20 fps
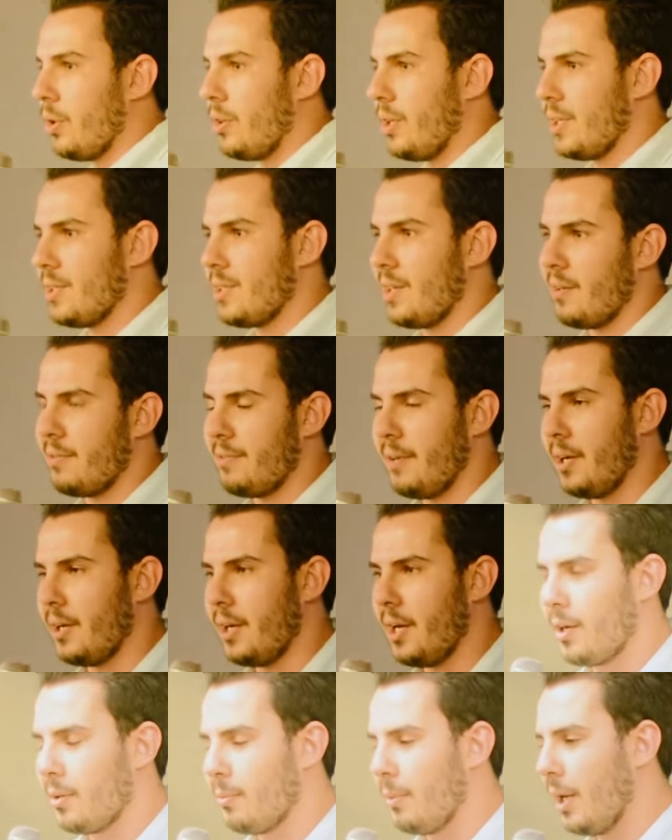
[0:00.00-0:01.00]
the things that I found
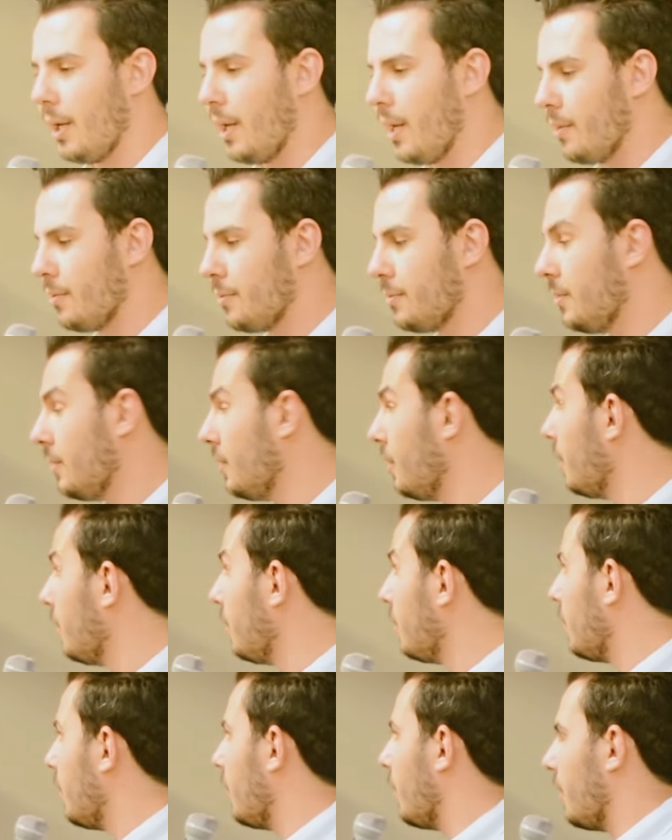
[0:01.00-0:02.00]
out in my life.
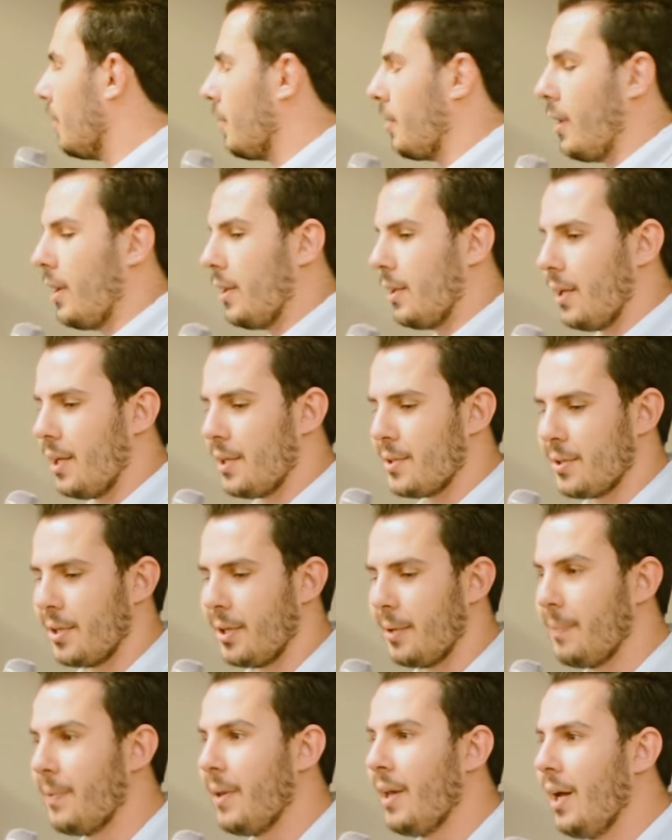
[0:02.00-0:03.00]
Oh, great, the lights
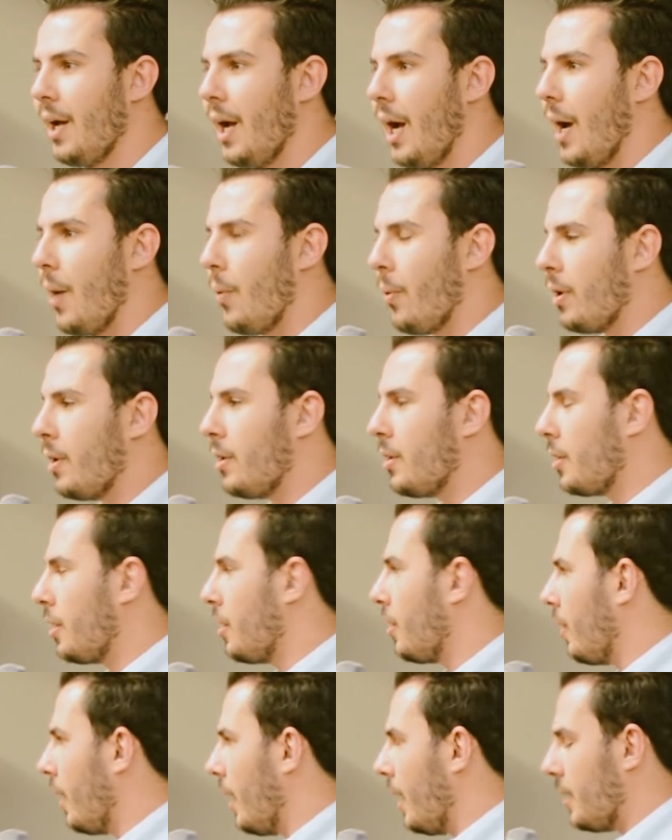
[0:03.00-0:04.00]
on. I wanted to
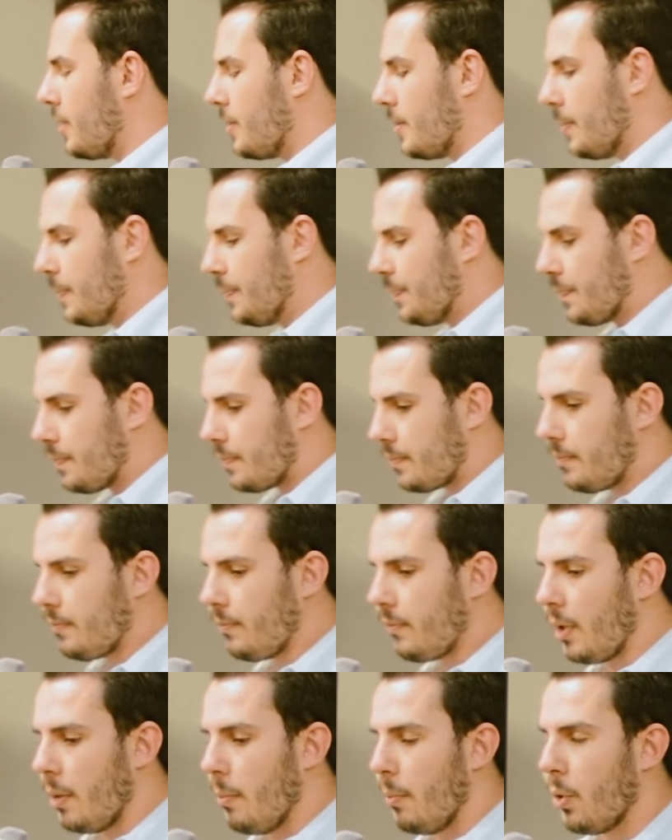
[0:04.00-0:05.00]
create
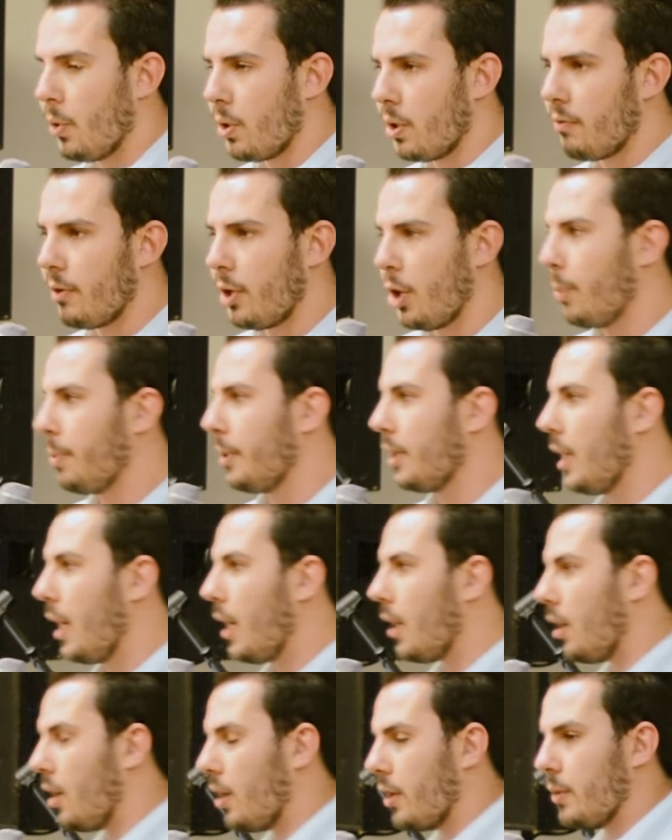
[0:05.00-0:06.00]
more of an open
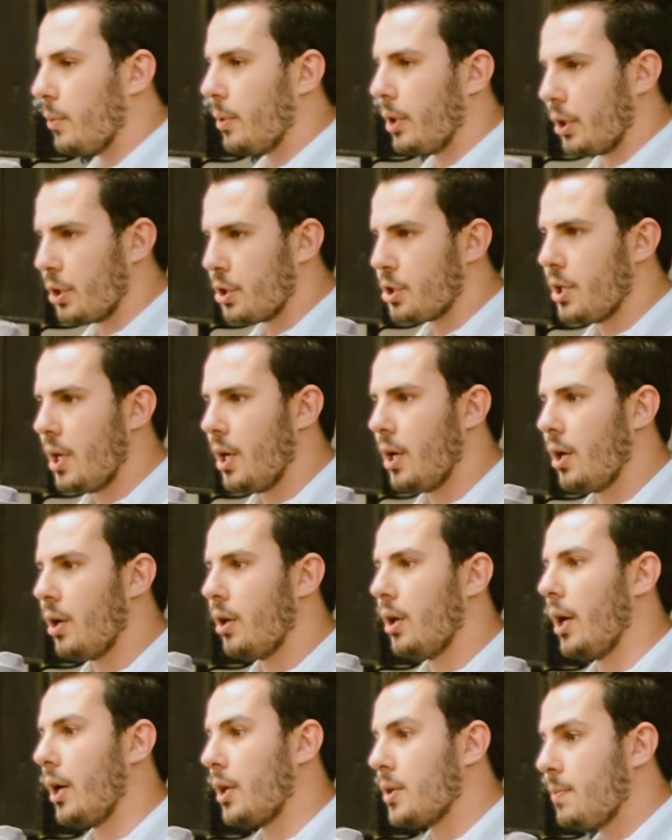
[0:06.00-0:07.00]
dialogue that we could
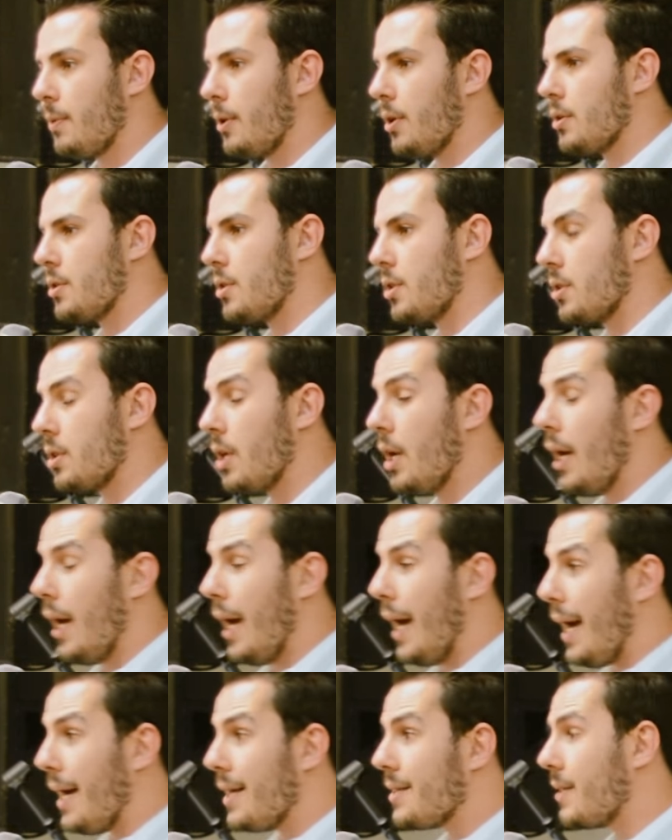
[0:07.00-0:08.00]
share our experiences
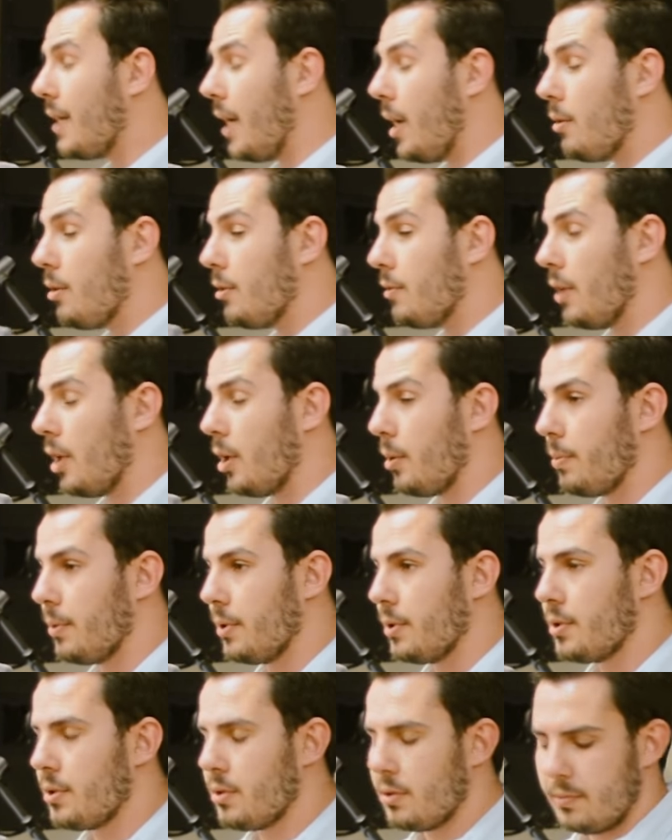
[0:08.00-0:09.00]
as game
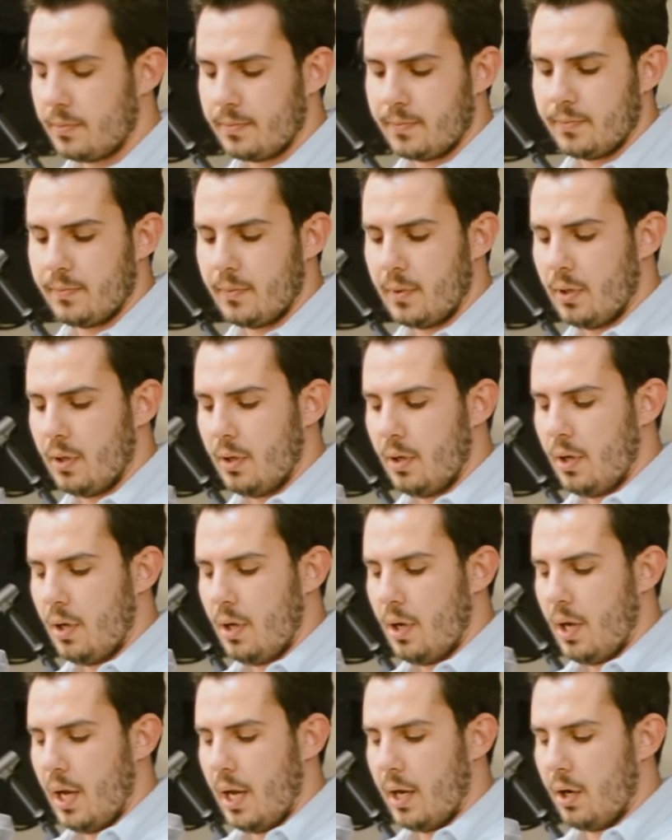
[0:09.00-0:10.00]
developers
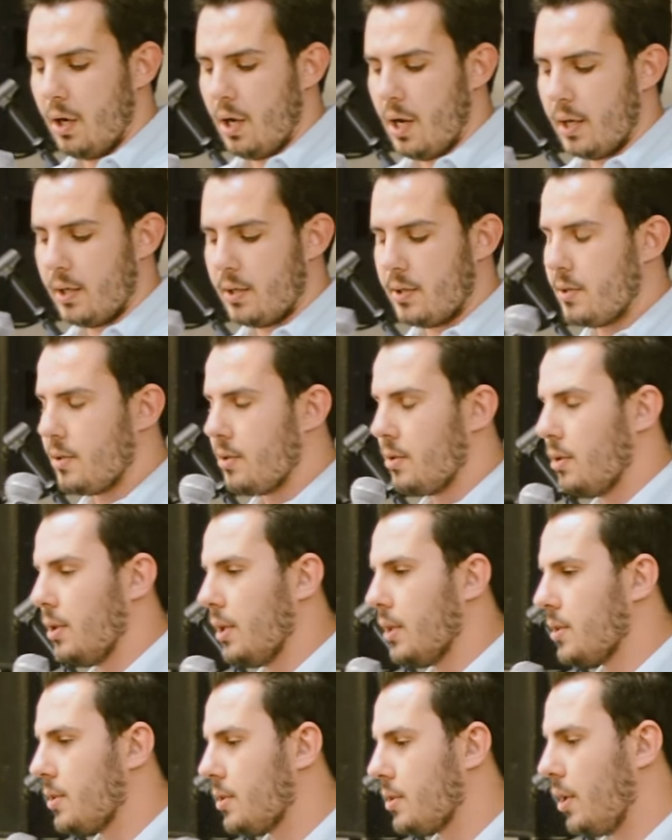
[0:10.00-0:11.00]
and not
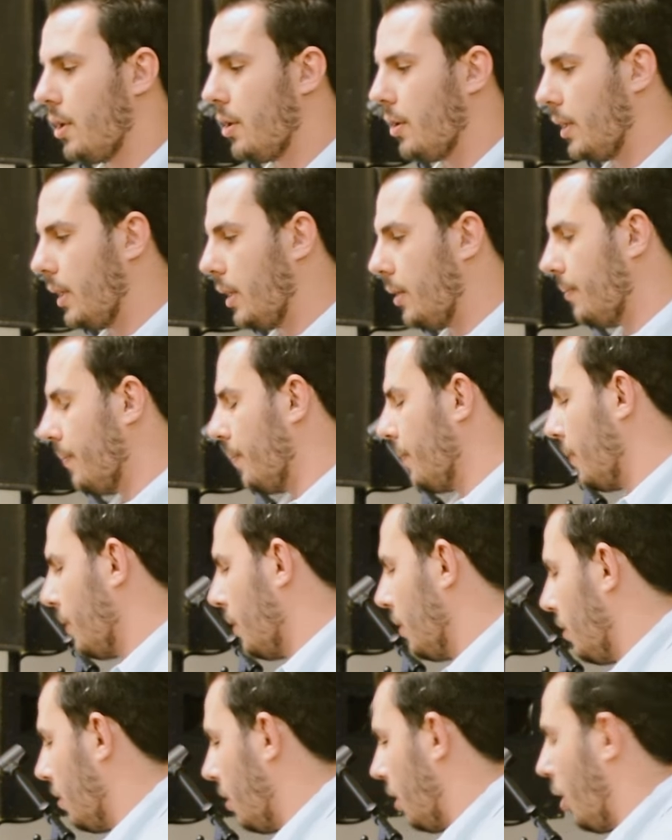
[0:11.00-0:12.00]
necessarily,
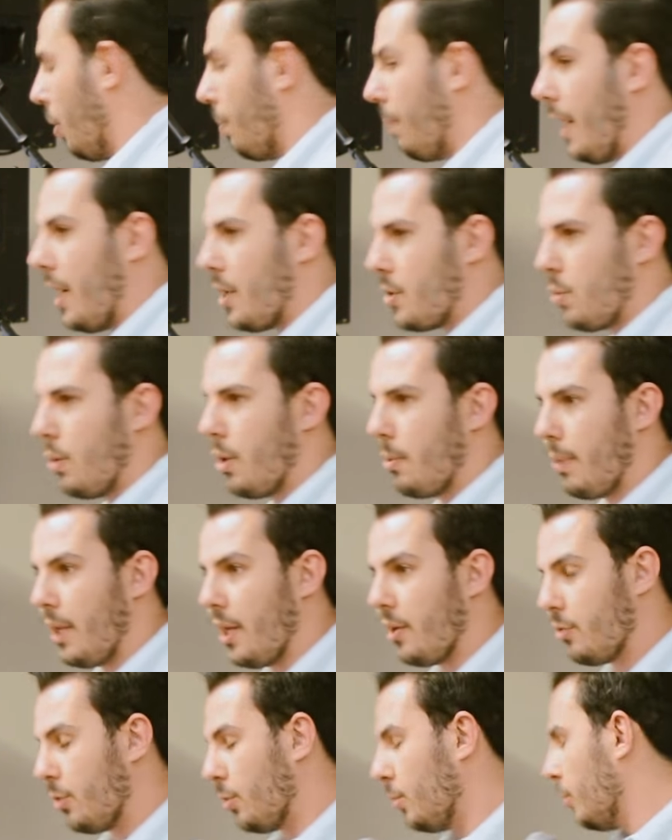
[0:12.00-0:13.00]
bash one
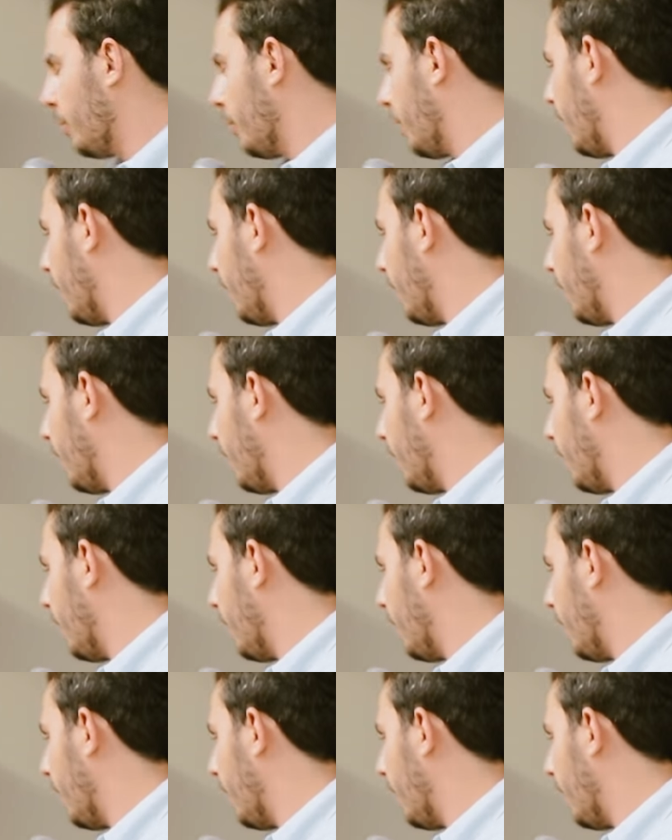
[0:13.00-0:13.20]
platform